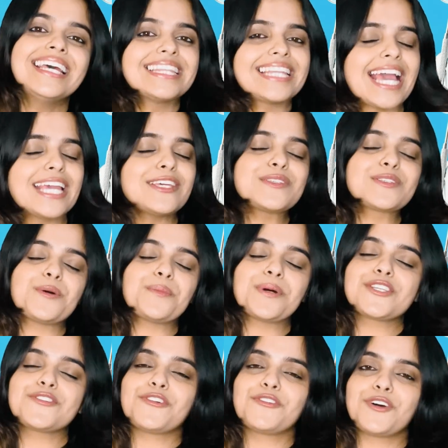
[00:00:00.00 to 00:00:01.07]
Thank you so
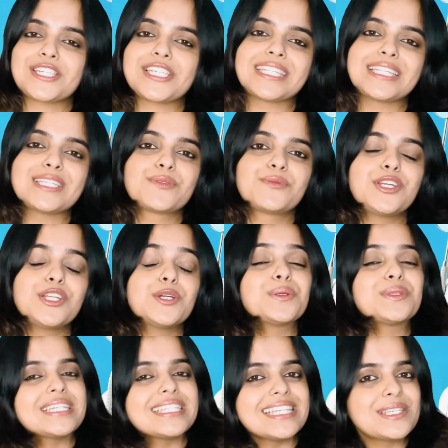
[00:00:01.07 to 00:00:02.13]
much for watching this video.
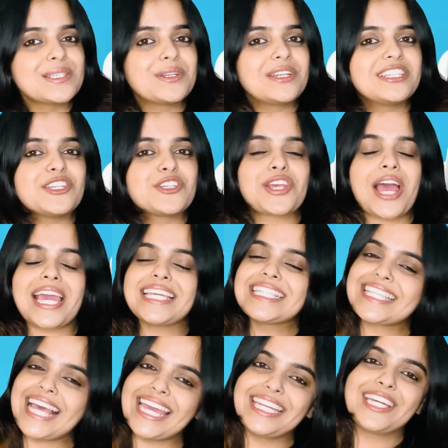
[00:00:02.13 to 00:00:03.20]
This is Sunidhi
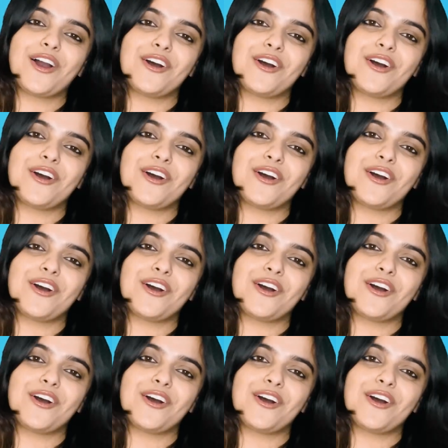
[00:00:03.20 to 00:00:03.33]
signing